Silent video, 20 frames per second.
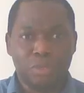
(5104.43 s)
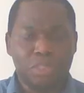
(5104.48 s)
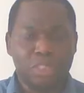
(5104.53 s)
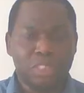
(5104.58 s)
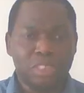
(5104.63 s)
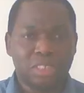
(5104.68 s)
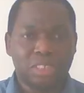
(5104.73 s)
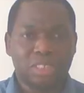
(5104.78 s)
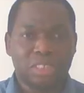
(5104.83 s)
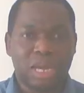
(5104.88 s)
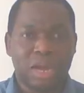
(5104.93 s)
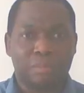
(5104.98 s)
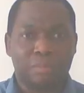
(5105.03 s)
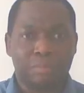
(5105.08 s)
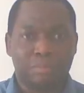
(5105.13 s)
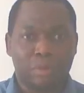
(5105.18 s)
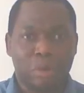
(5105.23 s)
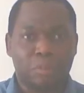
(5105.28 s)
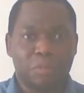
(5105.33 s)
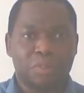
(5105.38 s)
buildings
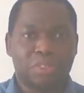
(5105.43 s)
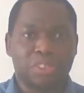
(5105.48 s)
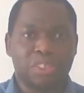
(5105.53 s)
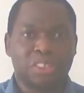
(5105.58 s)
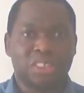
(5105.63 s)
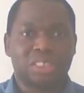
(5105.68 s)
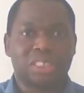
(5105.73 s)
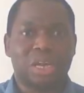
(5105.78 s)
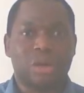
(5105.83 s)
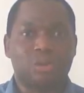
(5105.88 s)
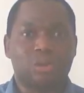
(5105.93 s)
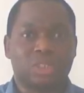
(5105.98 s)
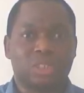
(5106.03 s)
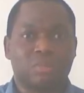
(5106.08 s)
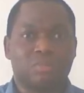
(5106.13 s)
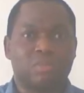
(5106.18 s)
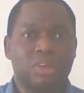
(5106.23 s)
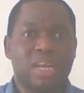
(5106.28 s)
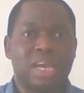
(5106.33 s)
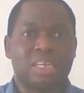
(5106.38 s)
and properties in
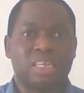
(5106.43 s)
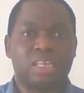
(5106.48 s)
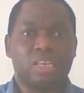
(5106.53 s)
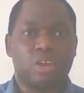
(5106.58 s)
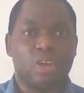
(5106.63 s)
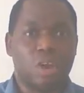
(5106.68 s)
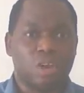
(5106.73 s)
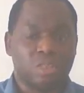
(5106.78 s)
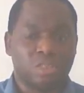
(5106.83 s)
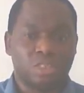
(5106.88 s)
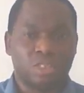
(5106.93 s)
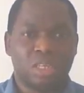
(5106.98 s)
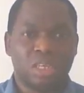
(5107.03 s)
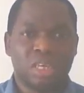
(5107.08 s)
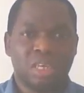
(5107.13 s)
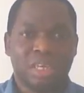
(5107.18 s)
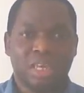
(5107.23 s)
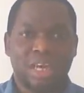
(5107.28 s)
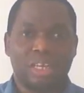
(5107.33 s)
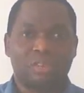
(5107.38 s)
Hausa Fulani North,
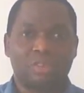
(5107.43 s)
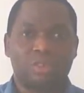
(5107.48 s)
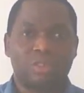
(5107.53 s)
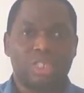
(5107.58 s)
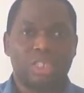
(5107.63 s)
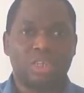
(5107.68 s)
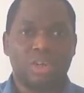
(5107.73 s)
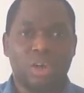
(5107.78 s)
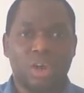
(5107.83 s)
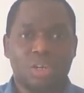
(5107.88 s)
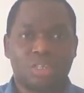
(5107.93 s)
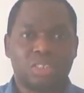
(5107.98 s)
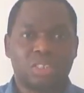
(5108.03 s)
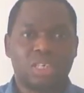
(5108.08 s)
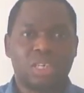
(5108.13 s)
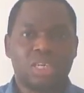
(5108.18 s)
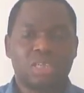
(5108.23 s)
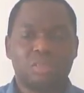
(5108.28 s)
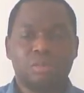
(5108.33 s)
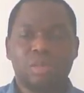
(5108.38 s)
Kanuri
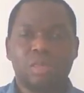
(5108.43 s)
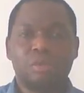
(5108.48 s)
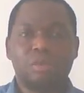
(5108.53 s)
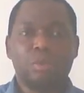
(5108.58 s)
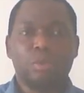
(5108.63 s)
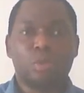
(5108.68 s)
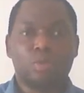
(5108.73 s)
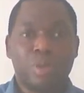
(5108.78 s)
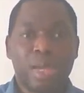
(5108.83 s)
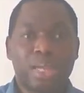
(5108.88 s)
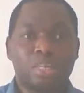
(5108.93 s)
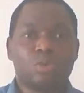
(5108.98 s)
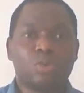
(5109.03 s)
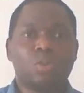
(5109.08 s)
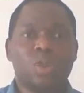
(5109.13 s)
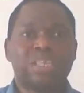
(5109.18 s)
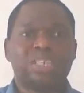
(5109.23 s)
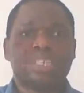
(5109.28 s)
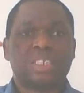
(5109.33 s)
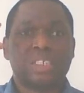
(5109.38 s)
North, Ninibu
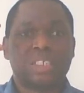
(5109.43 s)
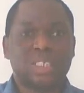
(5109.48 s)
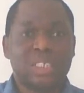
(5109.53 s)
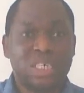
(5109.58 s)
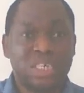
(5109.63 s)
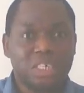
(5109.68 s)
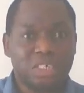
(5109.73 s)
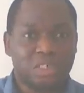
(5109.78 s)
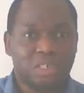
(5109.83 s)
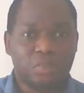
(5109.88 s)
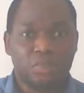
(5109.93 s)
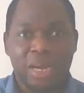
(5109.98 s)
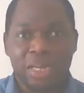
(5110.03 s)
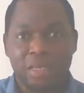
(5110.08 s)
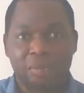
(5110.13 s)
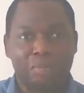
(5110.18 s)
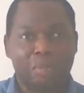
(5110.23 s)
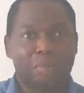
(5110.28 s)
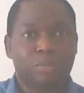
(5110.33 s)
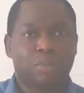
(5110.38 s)
Bed were seized
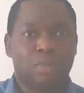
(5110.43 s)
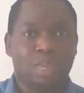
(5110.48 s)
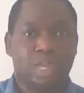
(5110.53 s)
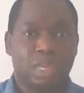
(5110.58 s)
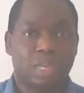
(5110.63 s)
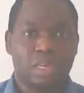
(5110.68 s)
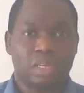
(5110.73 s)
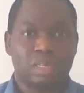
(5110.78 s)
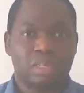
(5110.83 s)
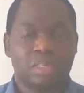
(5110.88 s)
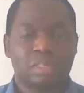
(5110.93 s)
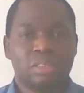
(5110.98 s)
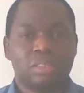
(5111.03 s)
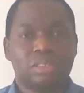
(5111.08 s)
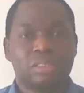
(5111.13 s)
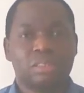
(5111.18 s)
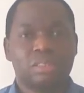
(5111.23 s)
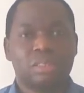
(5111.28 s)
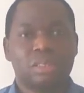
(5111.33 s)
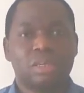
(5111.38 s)
by the people there.
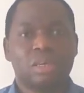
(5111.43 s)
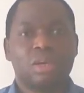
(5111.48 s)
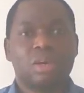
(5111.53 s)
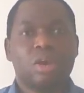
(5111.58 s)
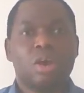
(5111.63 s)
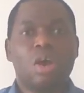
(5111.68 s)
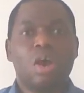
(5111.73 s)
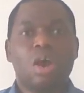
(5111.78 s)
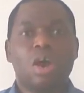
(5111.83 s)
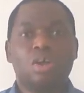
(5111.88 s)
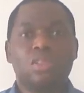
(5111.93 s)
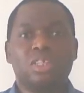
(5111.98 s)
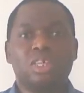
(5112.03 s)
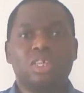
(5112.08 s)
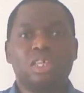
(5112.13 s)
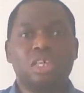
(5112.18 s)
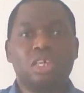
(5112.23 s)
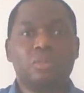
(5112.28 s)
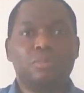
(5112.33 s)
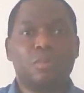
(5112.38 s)
All
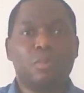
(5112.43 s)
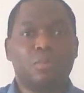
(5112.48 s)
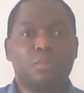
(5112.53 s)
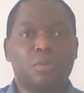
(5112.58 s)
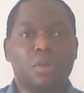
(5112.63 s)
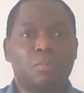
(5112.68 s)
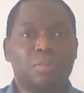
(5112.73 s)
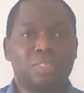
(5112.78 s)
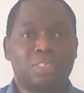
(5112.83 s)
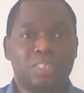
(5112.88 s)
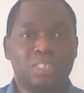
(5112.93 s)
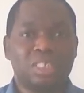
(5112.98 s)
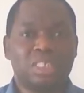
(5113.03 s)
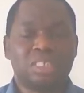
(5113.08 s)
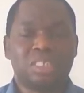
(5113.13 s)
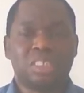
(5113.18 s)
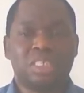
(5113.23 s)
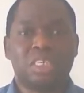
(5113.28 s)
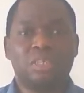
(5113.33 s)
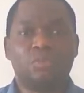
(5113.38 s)
the Igbo
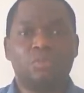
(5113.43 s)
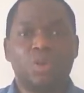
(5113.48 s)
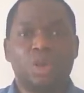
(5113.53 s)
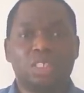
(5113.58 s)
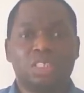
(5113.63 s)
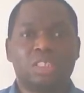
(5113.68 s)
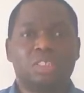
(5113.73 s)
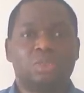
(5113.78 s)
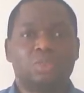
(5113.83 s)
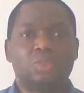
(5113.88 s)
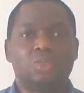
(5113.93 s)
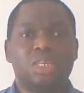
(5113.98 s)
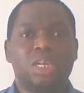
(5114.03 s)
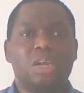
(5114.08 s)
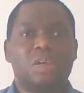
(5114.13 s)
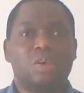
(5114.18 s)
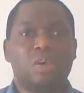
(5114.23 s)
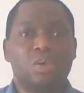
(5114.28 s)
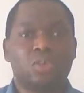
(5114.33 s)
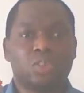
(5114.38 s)
properties in what is
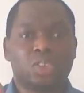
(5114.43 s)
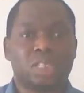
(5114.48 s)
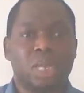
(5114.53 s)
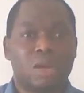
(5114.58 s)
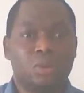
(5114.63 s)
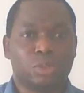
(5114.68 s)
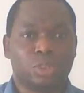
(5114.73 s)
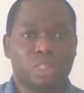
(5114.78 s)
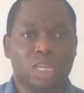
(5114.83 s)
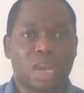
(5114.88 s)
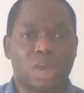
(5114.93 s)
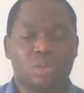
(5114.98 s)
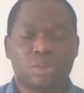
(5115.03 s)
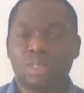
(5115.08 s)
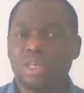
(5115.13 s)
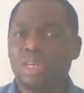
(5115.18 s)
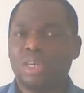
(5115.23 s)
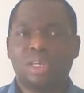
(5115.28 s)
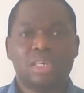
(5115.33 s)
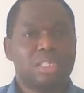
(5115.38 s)
today called South
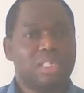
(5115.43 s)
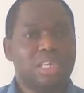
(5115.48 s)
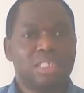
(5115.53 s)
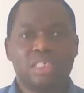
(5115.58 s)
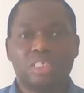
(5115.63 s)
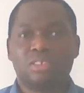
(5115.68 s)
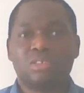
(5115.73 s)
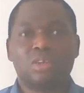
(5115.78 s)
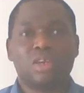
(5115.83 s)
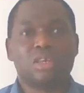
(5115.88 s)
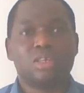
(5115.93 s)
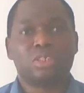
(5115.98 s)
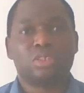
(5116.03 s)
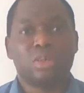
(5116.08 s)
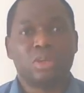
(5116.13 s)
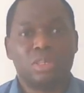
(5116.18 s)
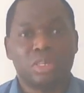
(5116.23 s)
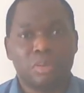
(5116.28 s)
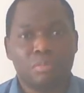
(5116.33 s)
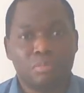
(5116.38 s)
South They did not
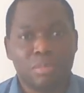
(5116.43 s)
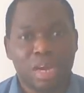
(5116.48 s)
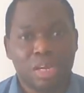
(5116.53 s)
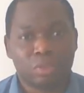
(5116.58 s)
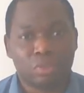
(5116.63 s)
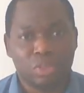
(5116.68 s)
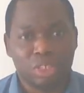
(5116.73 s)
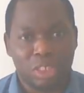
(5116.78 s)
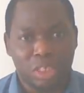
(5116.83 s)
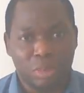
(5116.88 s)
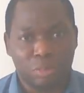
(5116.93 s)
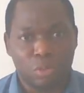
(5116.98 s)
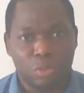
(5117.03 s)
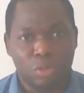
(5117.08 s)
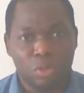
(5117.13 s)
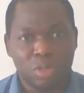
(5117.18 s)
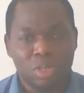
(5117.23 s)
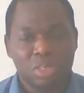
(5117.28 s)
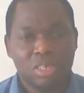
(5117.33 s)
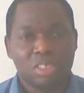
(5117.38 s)
return them back to the
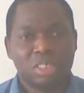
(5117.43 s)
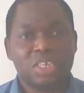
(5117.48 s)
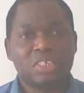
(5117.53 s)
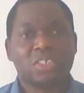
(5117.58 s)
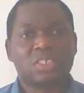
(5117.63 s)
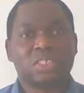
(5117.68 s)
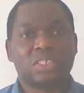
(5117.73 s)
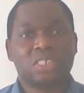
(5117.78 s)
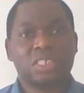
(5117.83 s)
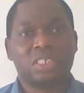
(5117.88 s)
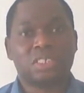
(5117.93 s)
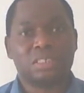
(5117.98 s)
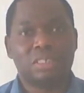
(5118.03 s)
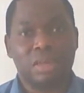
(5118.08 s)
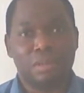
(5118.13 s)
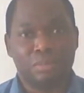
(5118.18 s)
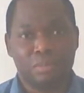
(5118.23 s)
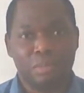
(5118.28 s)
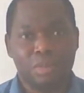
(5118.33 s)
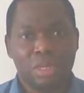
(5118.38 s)
Igbo. They
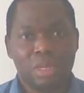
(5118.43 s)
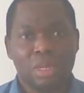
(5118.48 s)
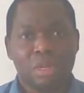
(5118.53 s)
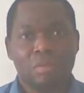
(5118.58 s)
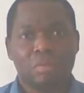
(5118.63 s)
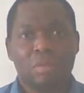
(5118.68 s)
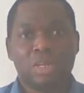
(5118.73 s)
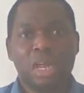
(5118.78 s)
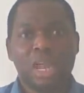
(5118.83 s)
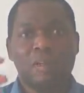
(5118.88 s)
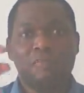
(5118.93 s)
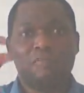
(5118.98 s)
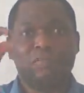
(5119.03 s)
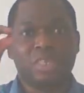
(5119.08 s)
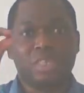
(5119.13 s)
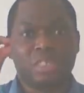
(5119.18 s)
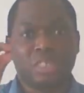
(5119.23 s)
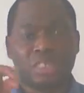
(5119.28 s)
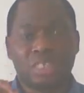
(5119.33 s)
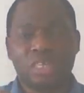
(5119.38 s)
seized them. But
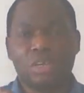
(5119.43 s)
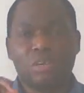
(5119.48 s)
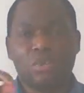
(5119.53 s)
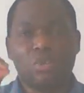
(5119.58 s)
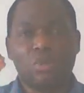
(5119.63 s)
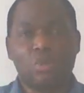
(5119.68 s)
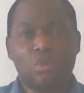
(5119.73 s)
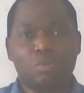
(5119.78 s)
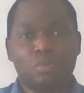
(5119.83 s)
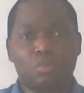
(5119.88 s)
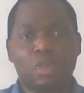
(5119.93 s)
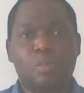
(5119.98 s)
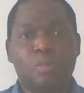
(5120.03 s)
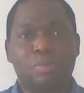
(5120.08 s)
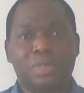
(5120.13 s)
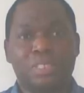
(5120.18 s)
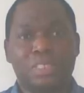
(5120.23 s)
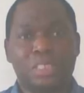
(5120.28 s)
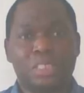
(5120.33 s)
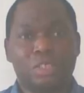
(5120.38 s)
every single
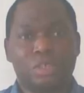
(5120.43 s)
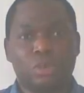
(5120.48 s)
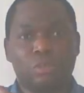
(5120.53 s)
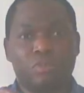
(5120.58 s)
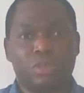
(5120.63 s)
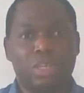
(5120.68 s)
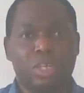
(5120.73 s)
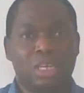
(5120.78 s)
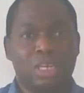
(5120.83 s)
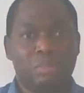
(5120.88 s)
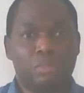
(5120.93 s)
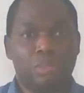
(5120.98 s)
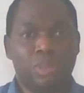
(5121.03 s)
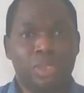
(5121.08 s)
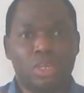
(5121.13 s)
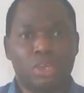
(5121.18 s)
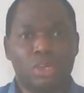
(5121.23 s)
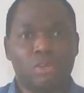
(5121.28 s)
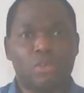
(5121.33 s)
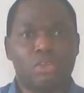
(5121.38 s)
properties of the
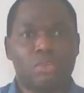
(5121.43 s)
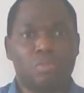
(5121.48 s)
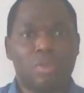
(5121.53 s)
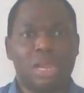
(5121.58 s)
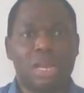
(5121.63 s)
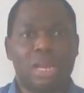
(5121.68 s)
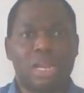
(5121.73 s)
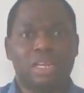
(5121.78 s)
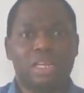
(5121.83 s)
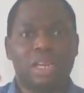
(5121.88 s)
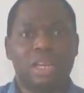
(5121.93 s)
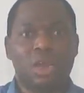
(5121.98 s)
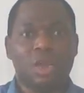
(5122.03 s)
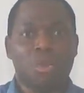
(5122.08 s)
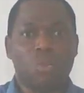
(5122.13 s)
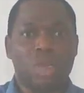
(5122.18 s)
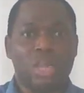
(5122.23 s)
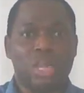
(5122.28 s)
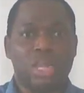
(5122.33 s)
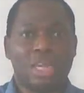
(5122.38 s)
Igbo in Yoruba land,
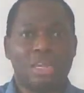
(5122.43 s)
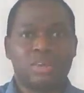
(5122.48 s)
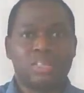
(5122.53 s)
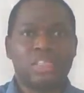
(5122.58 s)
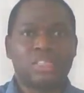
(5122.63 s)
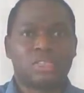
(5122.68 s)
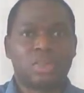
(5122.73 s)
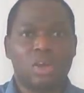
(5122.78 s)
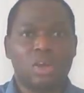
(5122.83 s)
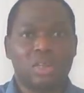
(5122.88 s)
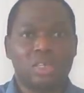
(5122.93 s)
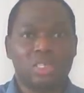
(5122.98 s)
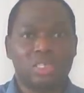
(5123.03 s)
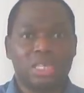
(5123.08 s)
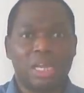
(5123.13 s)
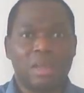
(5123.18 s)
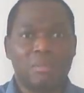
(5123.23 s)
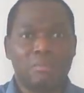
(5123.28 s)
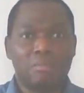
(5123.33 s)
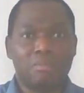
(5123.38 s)
we
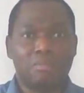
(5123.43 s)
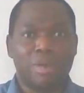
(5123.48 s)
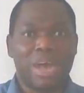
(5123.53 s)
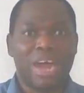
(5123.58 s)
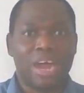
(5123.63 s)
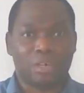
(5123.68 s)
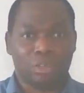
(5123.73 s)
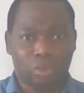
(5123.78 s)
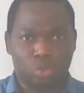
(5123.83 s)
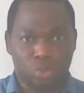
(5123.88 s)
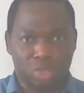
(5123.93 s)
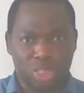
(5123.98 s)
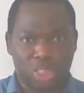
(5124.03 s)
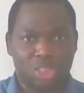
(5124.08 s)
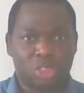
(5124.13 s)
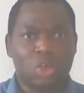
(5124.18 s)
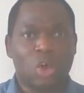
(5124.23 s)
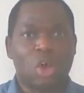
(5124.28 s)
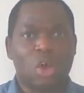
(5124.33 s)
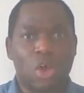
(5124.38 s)
return them back to
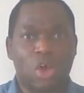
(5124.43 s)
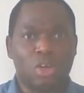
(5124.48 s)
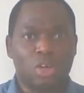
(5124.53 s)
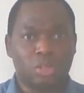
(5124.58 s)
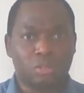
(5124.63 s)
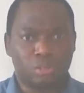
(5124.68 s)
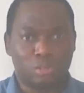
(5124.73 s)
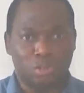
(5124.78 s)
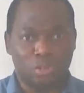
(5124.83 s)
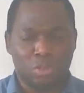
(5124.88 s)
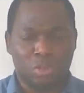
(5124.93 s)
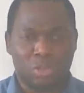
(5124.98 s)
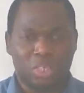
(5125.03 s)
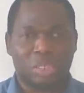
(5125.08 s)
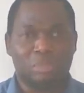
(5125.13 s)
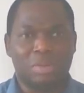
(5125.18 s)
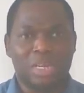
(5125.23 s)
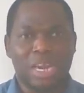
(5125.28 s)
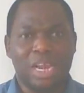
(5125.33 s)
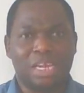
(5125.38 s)
these horrible,
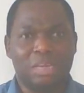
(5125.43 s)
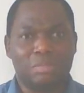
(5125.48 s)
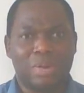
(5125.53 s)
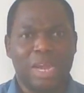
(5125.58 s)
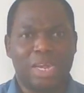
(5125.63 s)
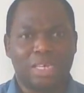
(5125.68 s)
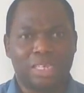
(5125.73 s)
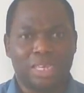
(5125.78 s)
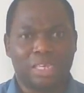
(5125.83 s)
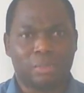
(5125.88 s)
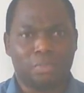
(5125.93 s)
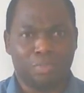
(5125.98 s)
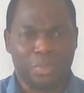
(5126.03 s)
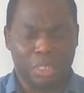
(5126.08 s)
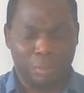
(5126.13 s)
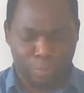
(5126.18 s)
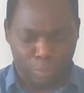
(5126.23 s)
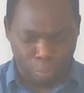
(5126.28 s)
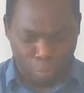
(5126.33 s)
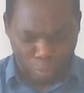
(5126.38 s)
criminally
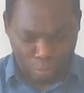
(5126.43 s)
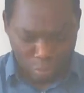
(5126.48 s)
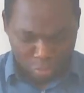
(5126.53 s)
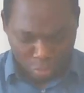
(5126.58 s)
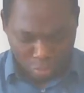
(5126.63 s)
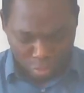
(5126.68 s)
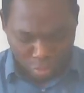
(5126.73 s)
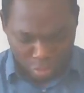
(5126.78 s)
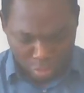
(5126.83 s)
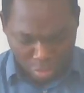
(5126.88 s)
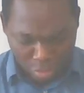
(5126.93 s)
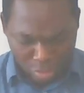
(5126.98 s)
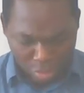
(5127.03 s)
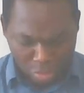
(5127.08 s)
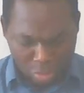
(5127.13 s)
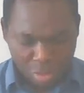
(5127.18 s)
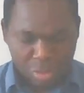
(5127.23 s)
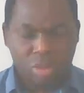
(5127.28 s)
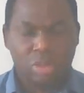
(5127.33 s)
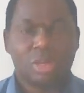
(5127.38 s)
minded people.
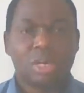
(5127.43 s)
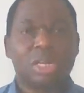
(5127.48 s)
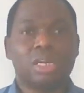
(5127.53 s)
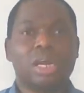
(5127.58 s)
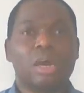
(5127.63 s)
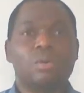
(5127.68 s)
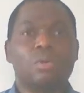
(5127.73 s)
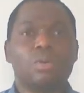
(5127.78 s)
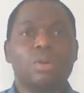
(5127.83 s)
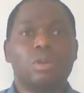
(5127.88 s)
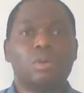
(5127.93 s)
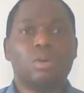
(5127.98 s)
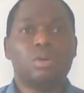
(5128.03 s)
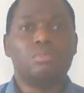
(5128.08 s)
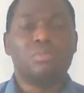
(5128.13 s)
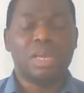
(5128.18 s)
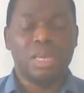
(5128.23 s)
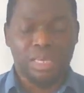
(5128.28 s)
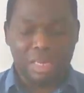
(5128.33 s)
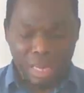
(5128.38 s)
And
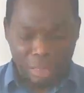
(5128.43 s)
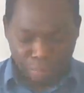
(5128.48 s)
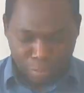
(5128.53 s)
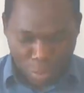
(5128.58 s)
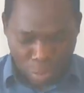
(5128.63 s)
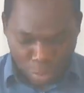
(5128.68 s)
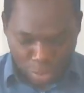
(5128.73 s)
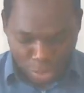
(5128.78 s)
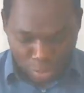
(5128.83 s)
Awolowo made that